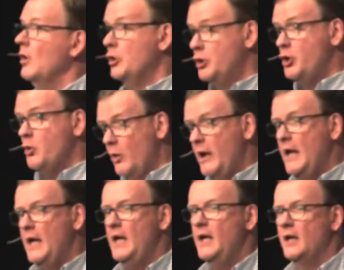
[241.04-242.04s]
Do
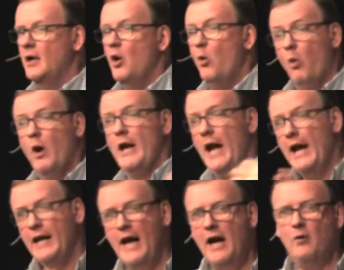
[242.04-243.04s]
we want to hang
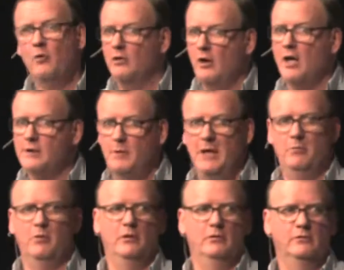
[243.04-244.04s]
out with lost
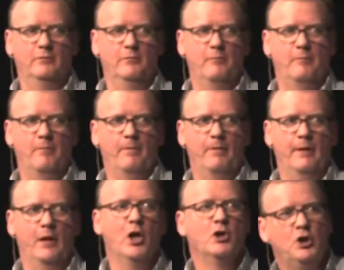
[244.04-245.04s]
people?
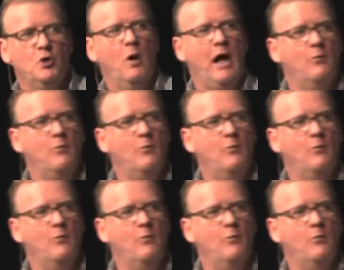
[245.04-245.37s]
Do I